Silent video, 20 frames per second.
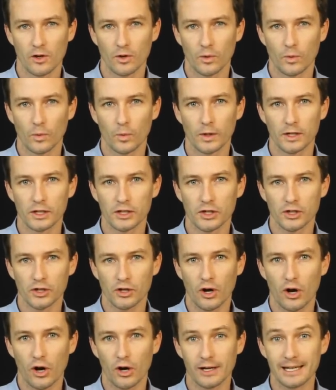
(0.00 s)
which
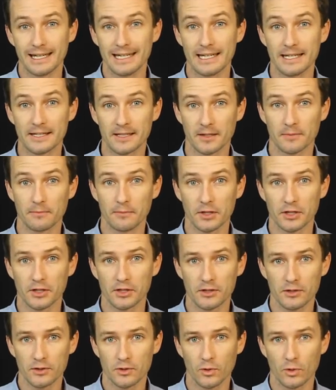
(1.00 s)
are lead
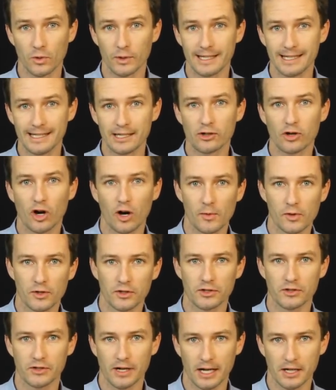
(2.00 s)
submissions or
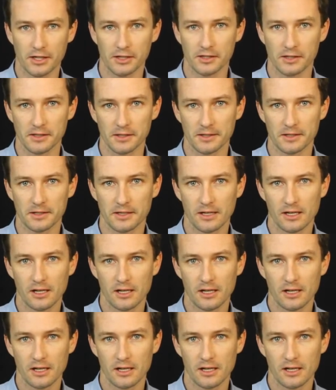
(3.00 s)
e-commerce tractions.